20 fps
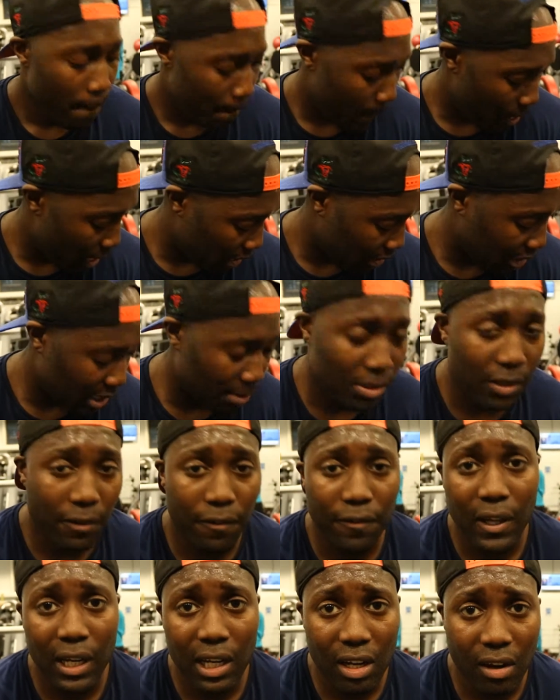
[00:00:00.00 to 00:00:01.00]
Biceps are
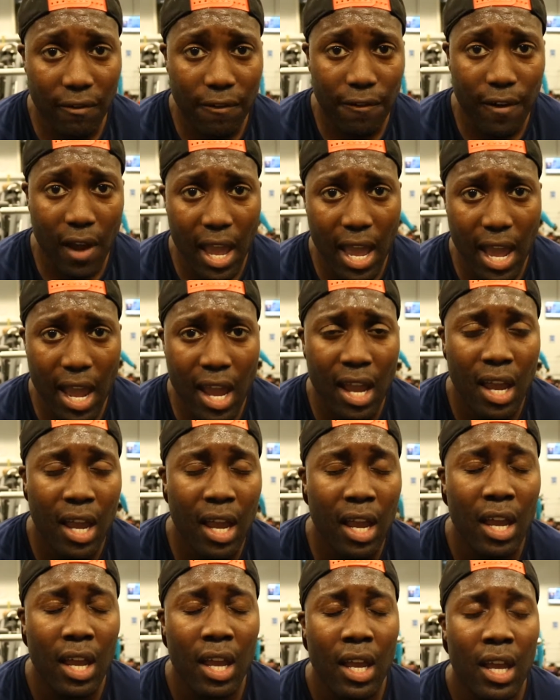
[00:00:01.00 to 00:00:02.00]
feeling on fire.
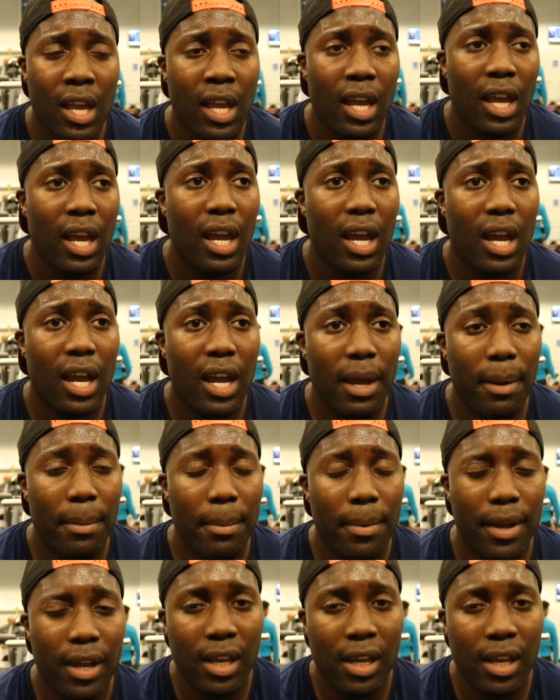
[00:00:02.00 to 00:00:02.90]
I'm